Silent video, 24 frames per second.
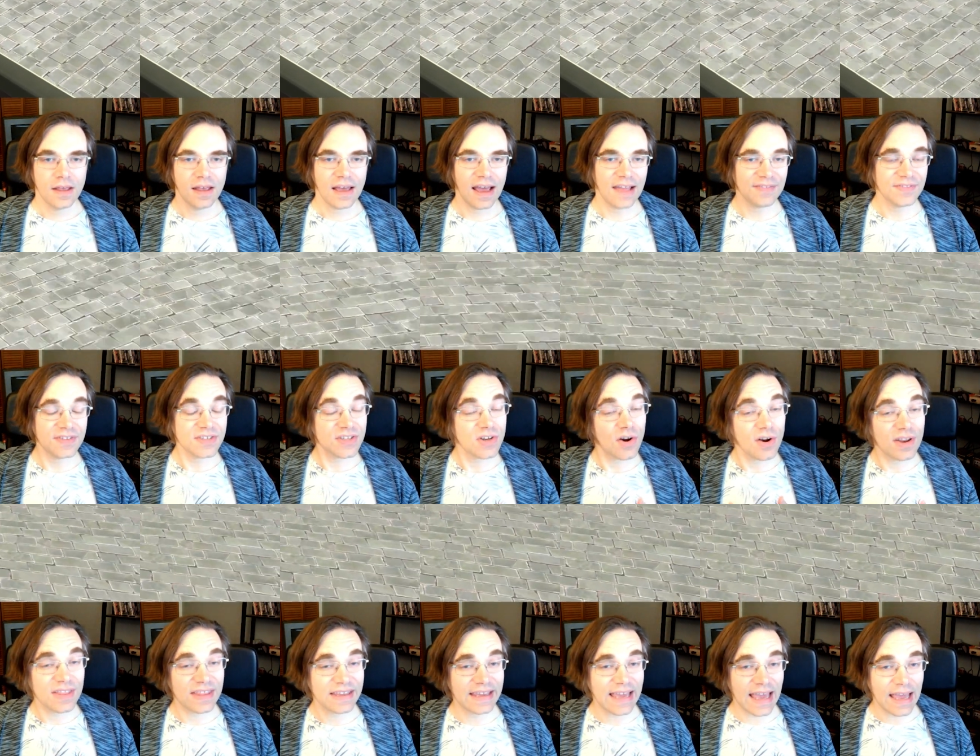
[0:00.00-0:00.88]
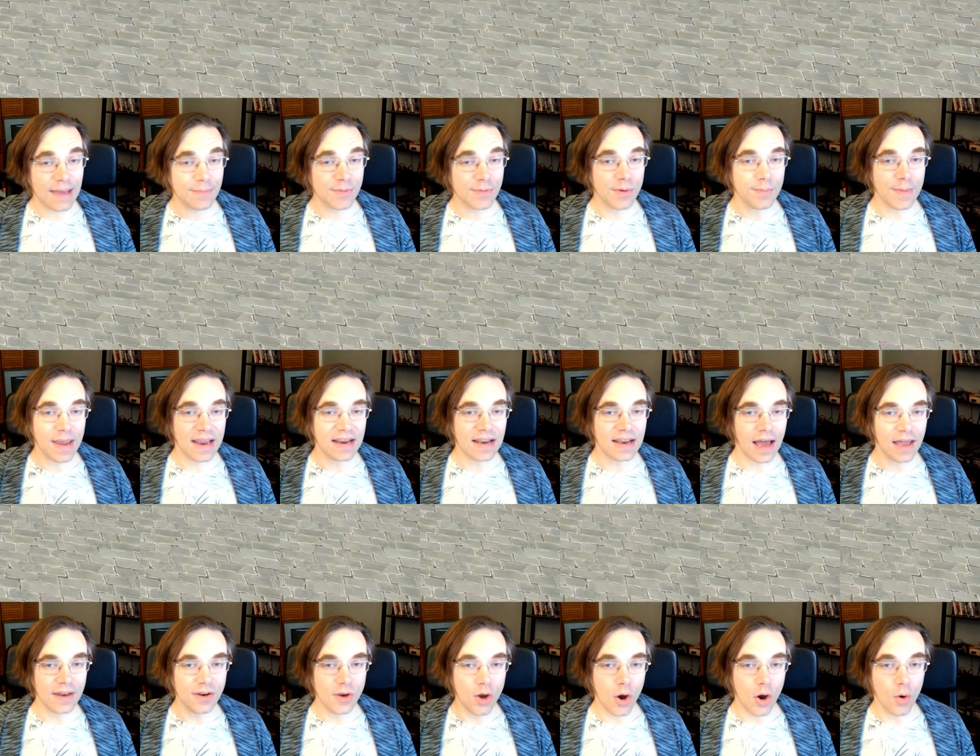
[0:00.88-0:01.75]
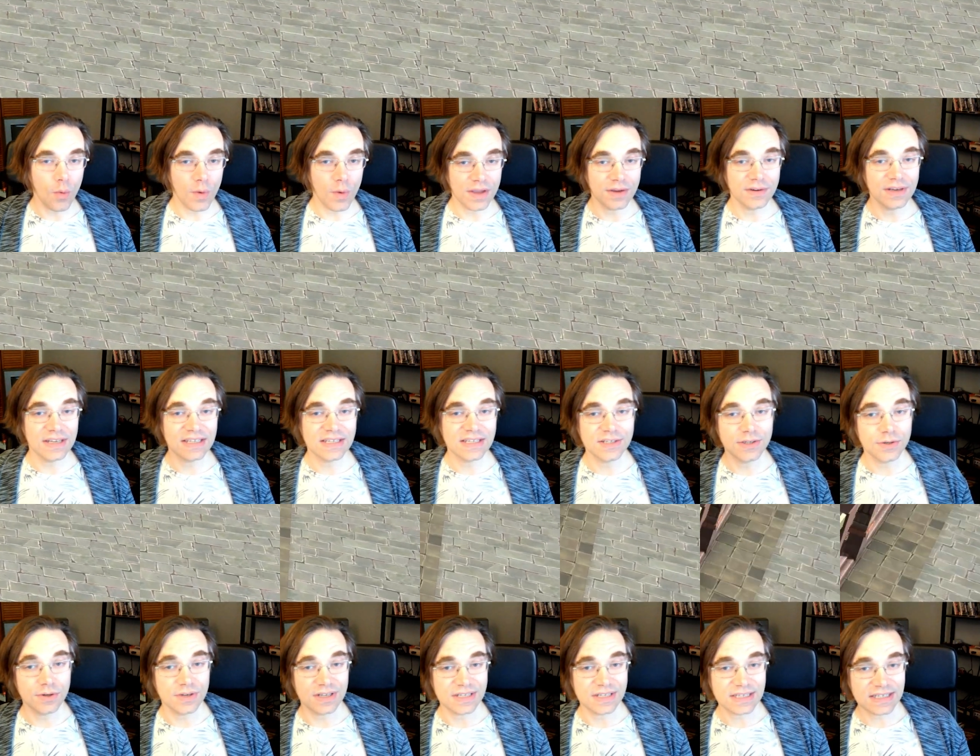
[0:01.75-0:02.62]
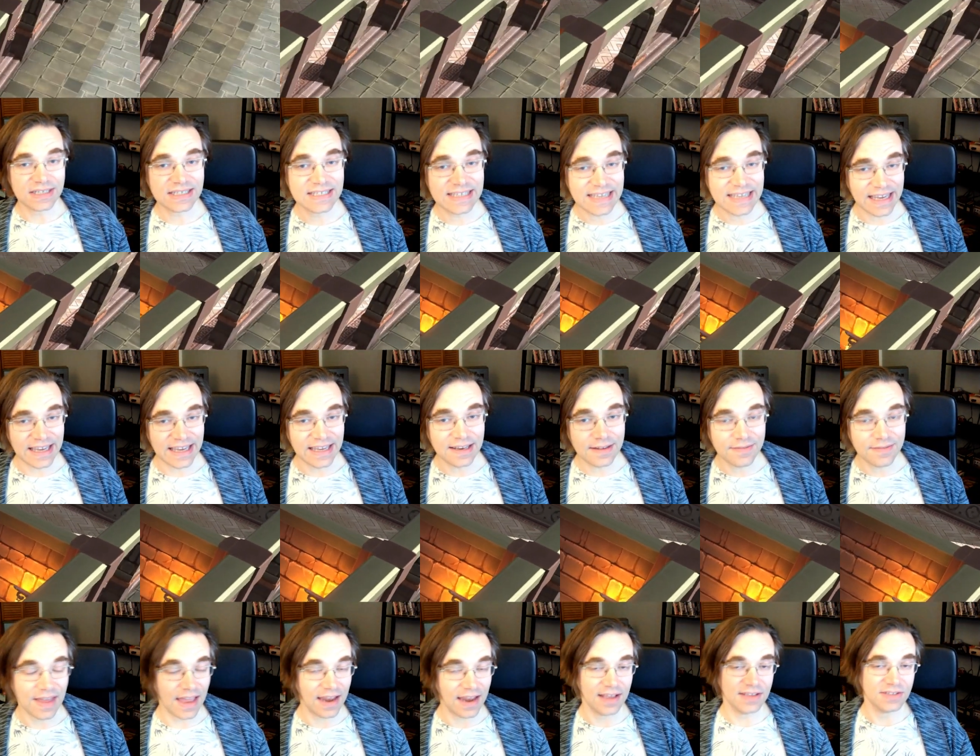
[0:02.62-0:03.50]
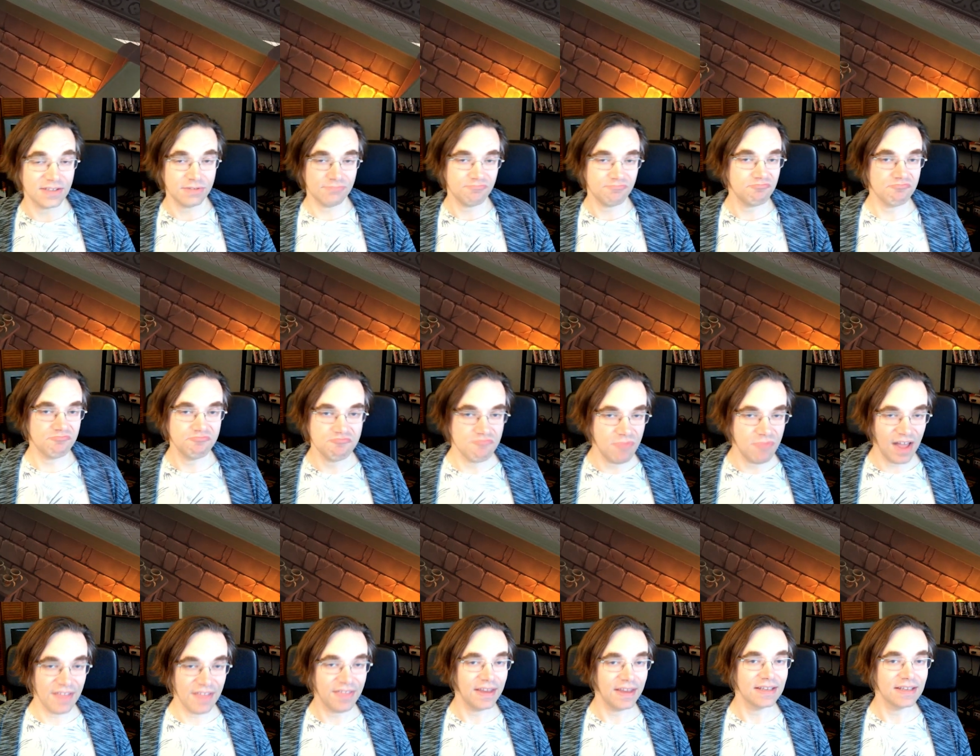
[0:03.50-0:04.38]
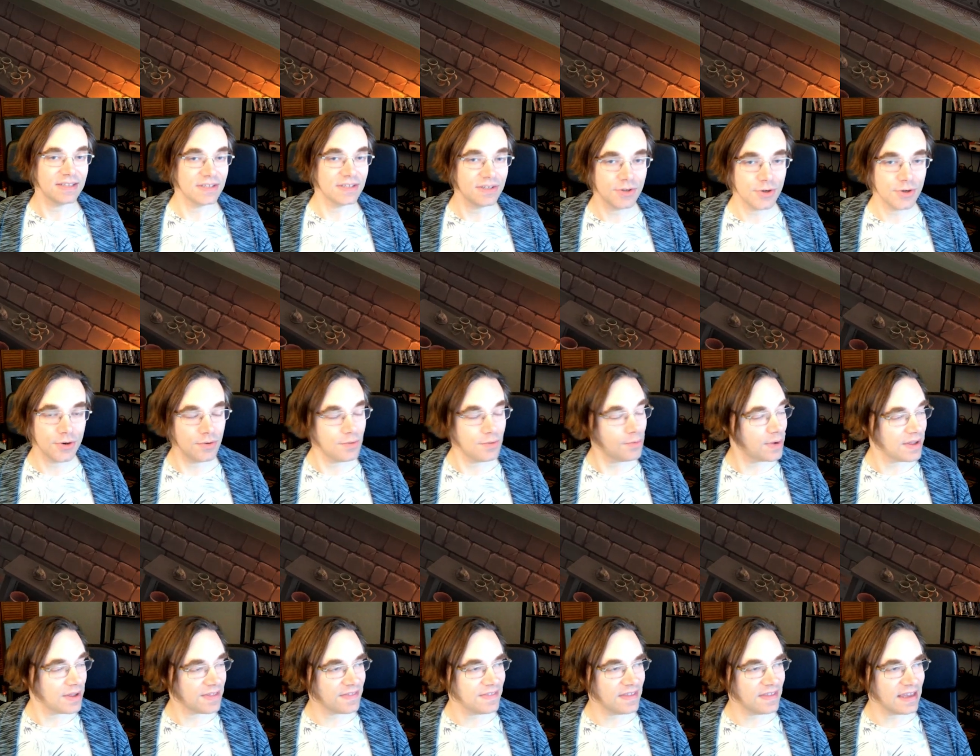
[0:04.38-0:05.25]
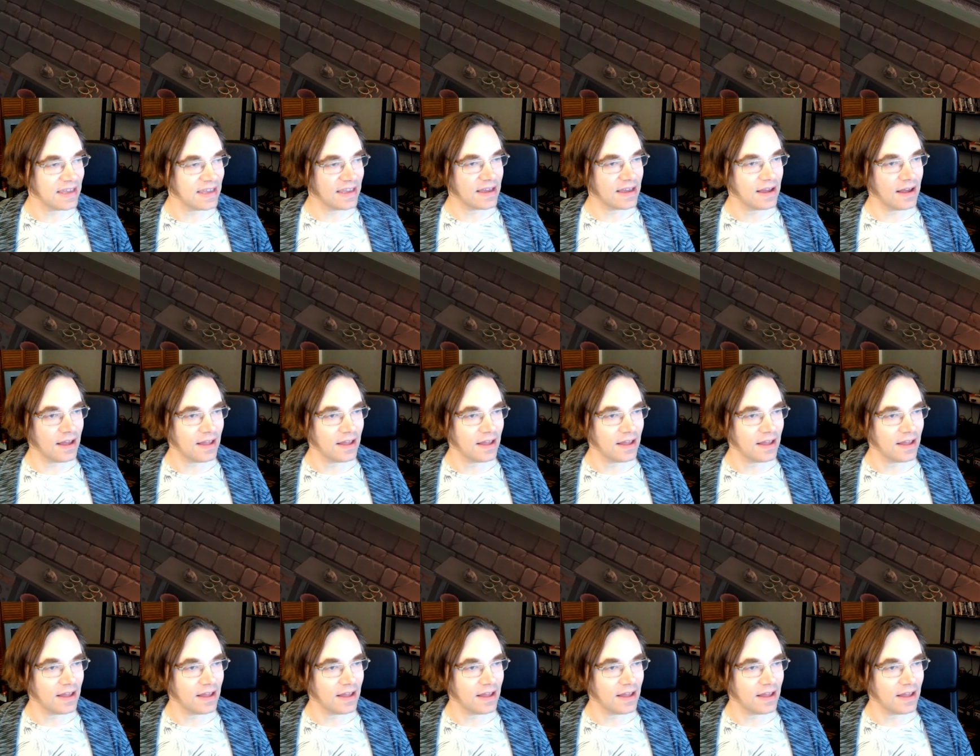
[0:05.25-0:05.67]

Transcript: At the start of the game, you may not know what you need to do to succeed. That has nothing to do with the